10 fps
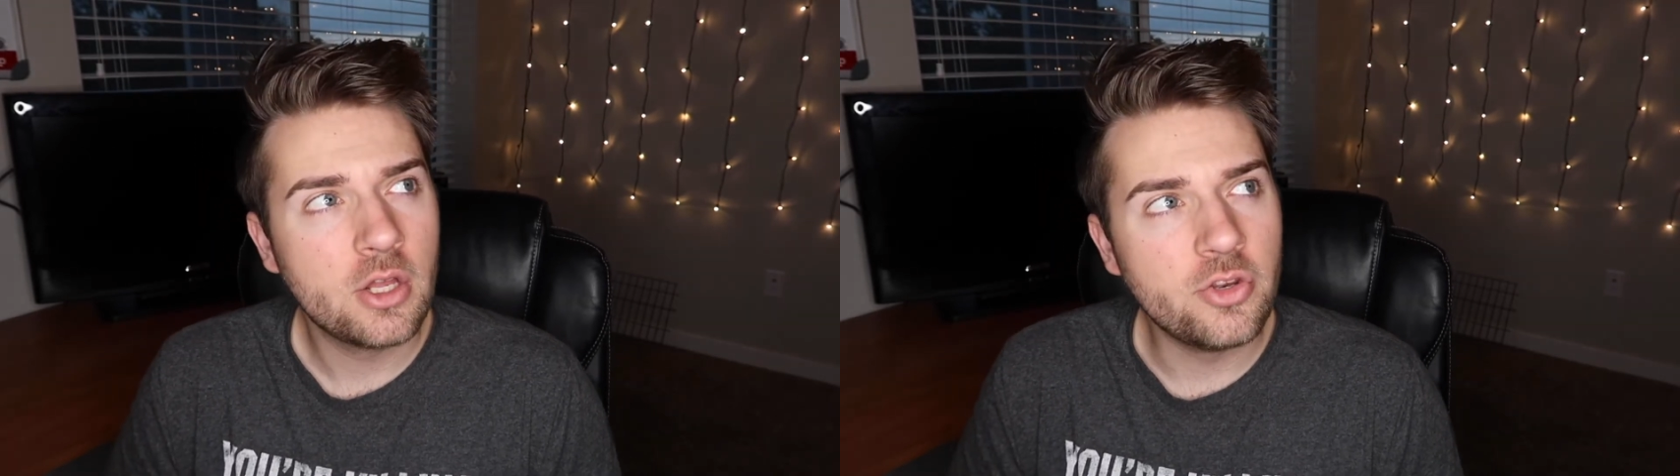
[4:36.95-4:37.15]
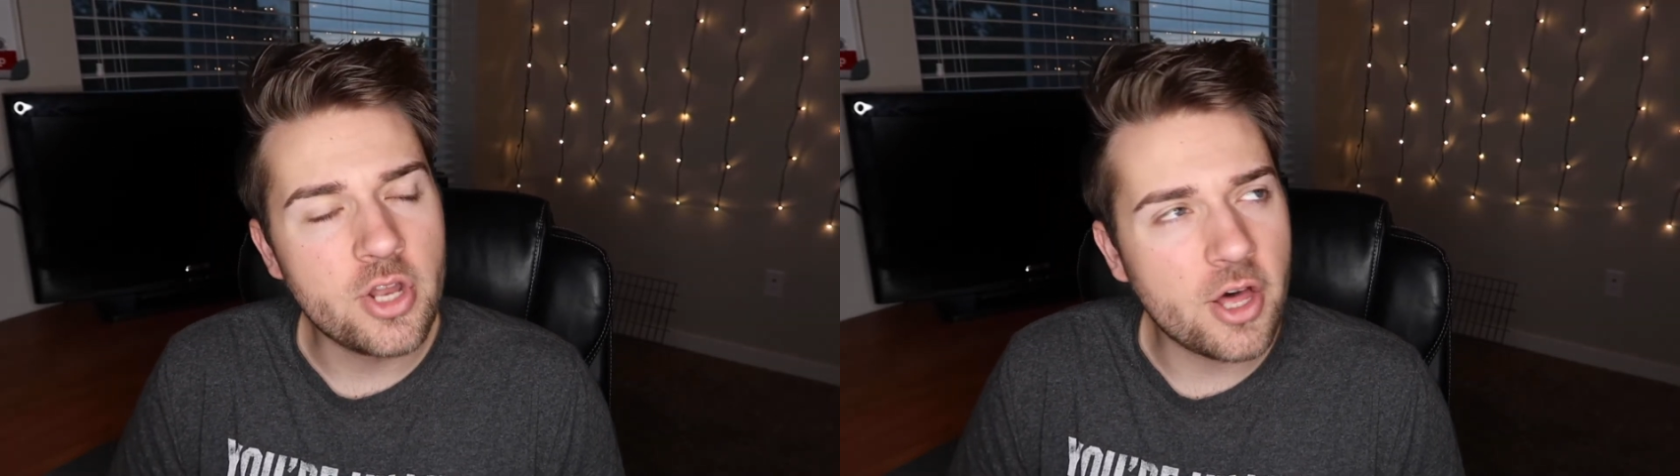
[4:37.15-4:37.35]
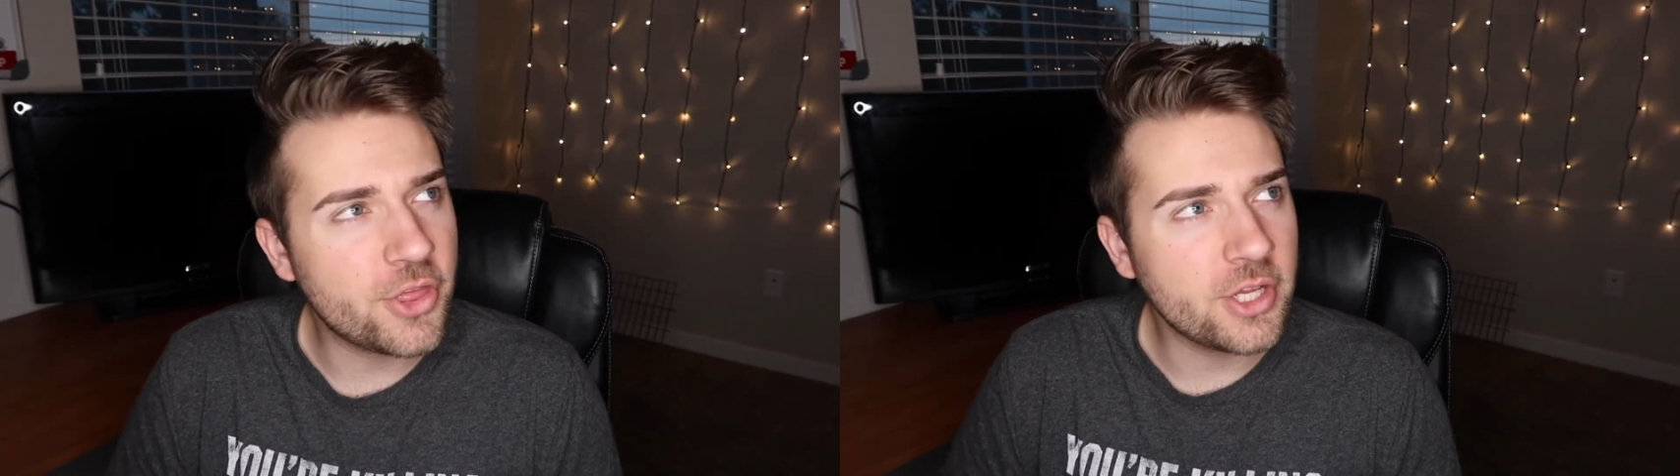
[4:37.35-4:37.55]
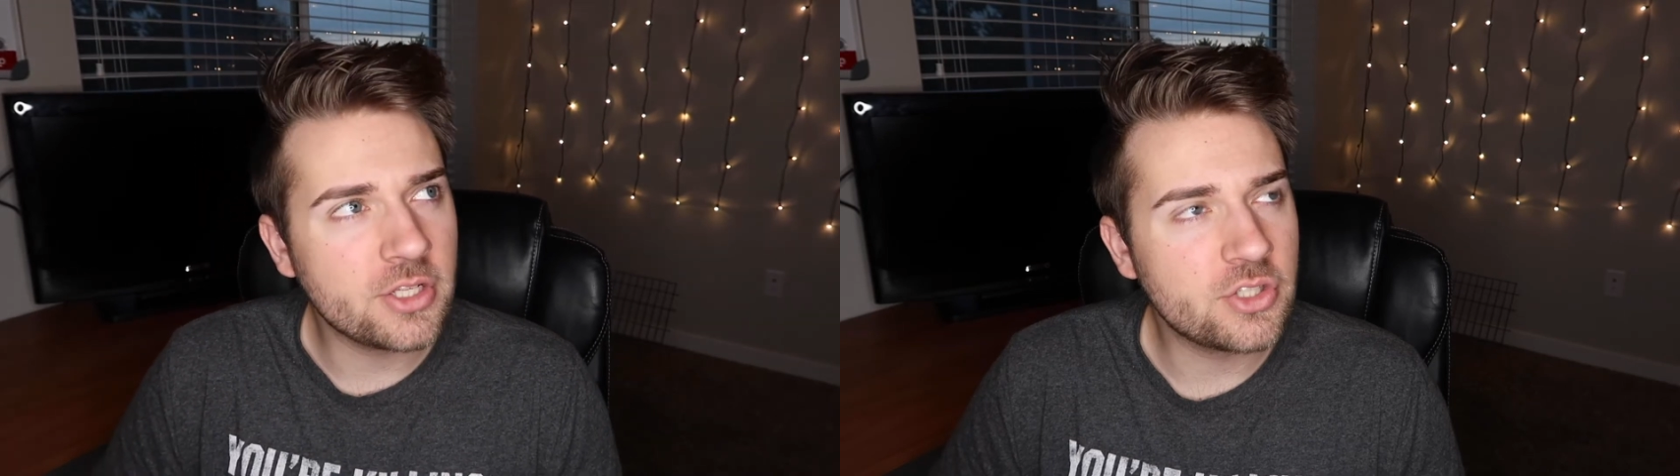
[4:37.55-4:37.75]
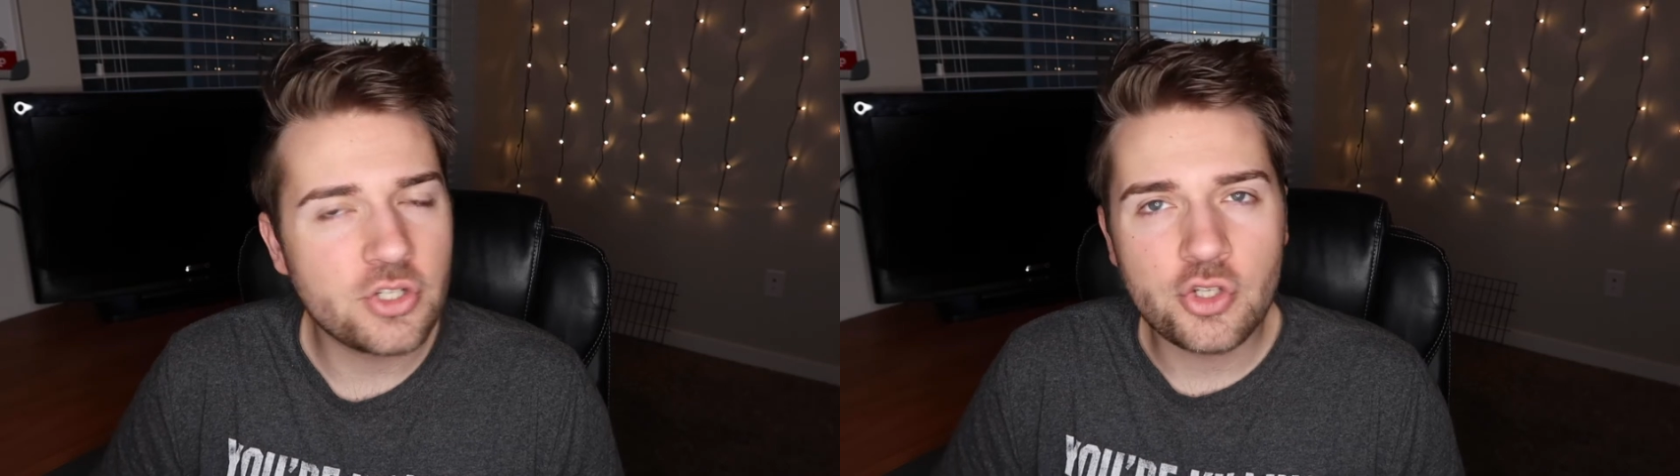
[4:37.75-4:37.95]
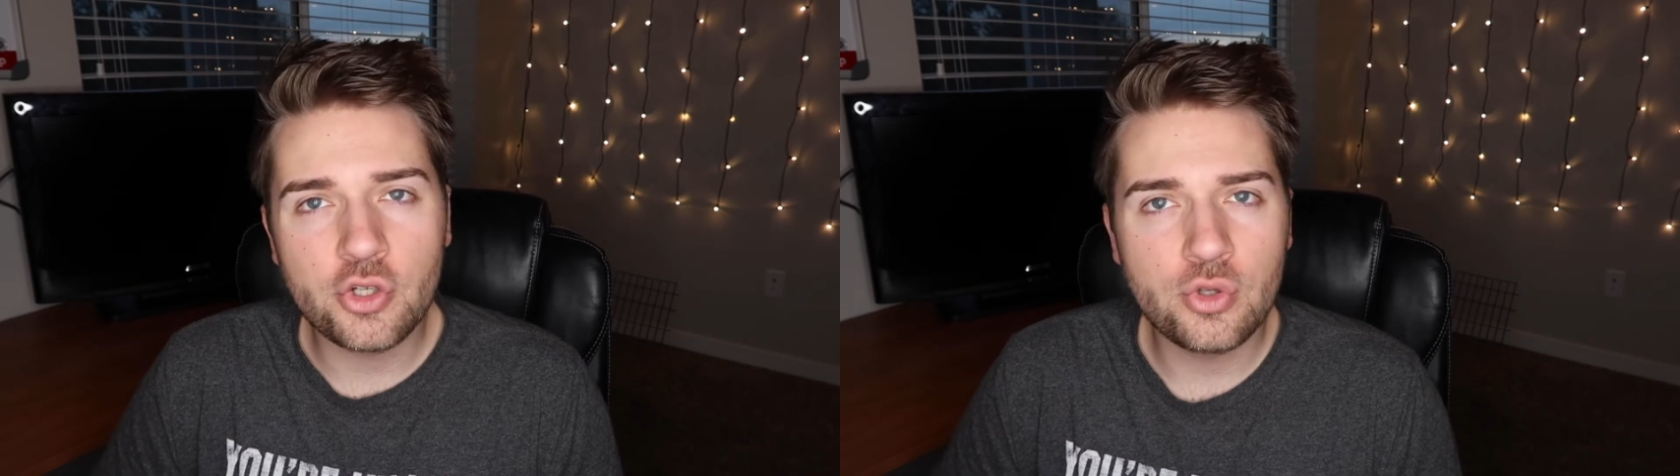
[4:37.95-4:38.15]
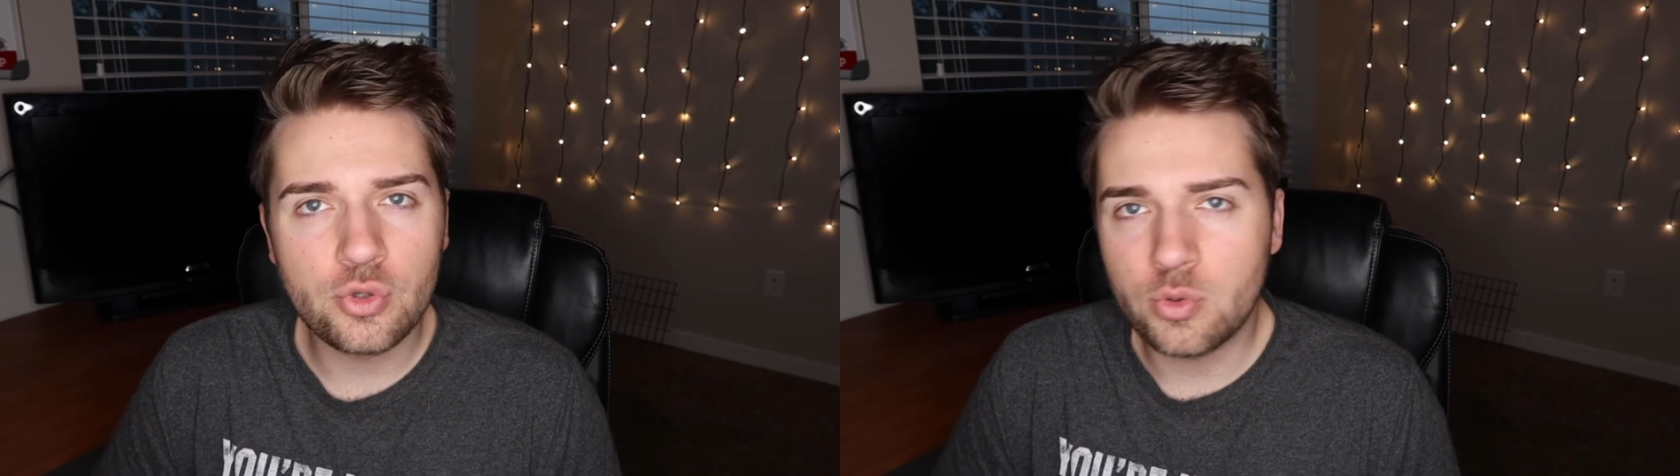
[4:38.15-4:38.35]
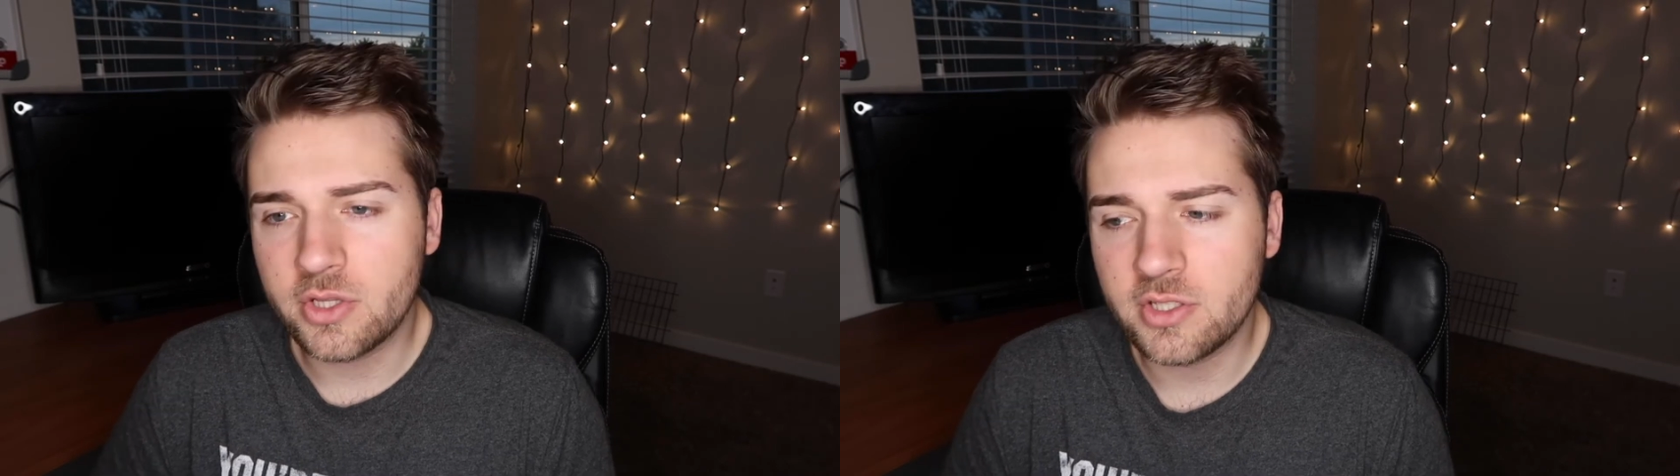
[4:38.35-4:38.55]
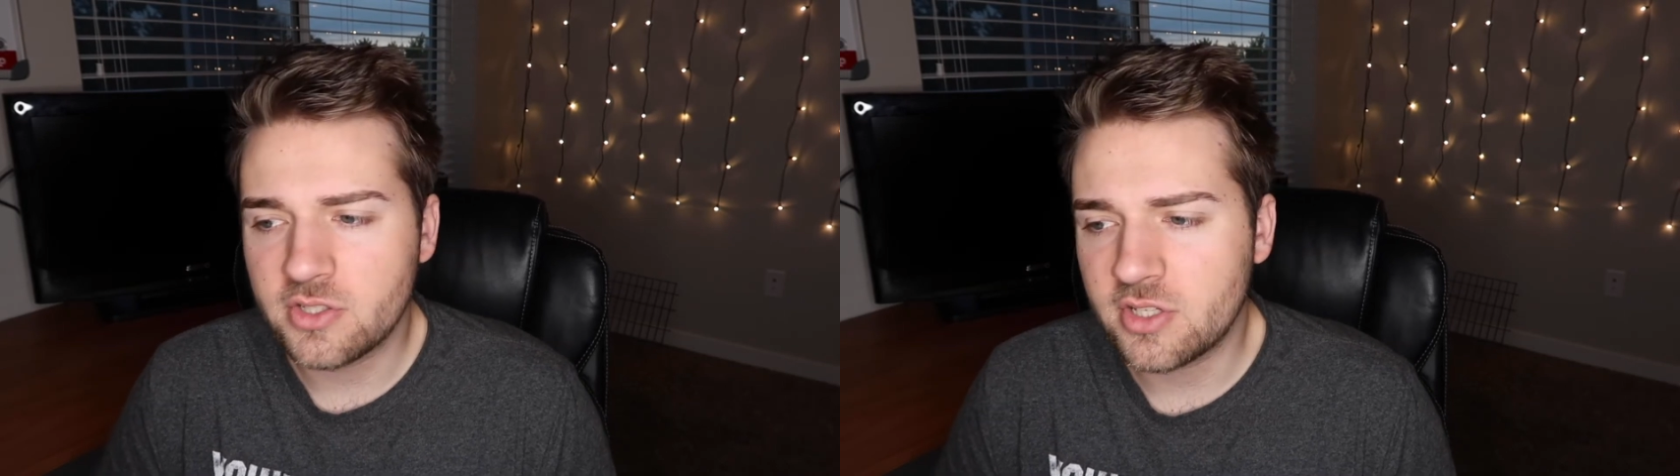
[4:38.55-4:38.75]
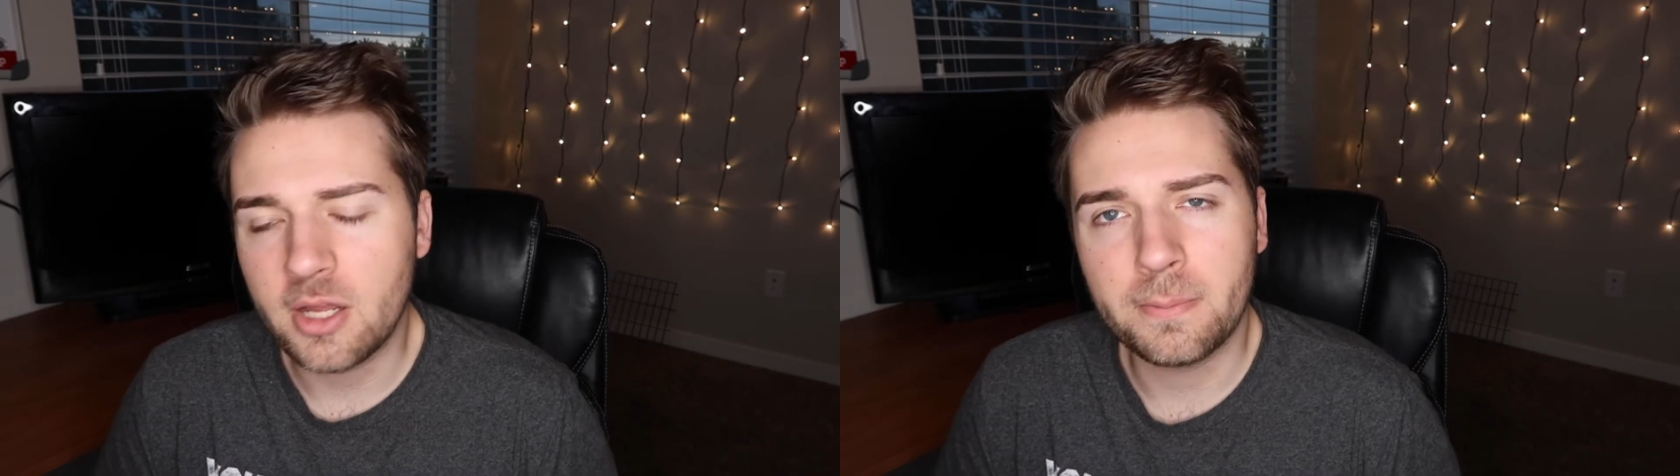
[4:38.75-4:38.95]
nothing to do with
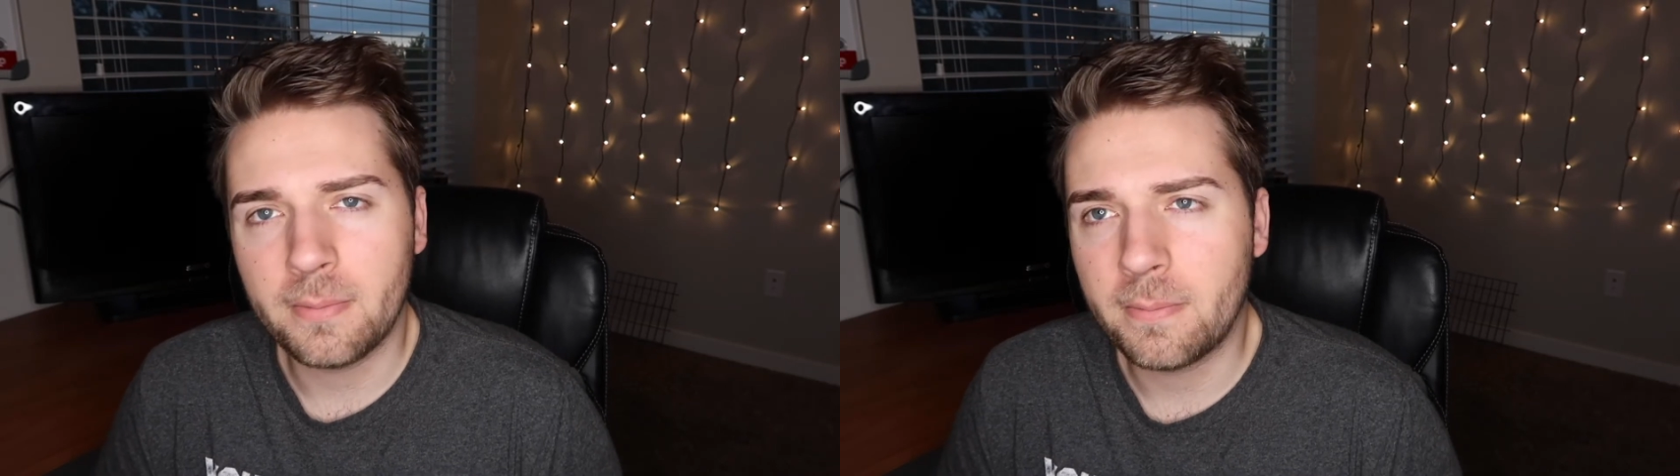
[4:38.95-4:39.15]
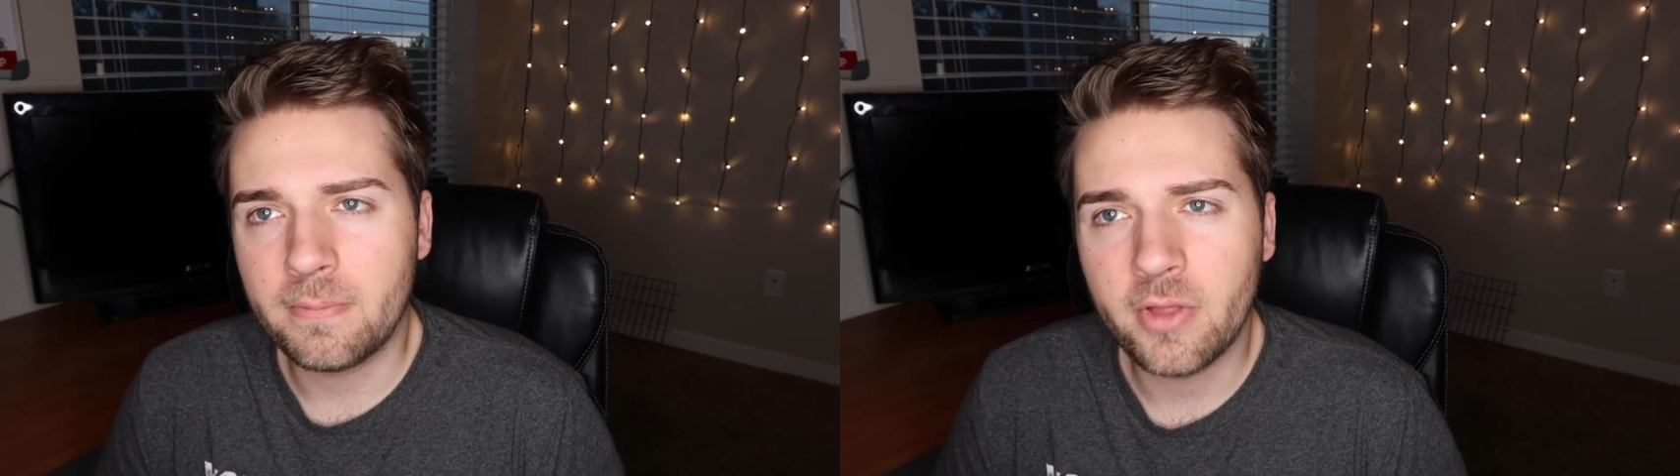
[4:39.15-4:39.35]
this type of